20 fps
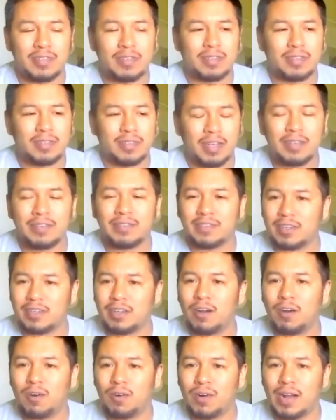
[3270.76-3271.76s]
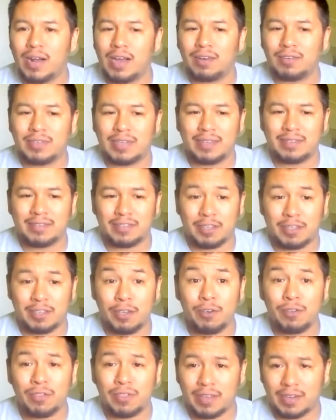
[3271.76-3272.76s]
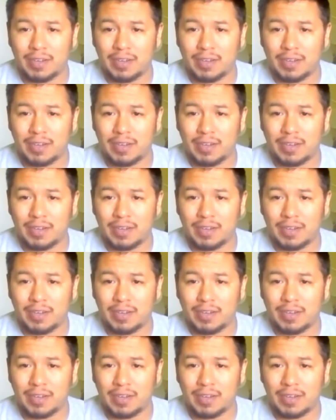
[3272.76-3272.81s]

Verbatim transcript: to I used to go around as a youth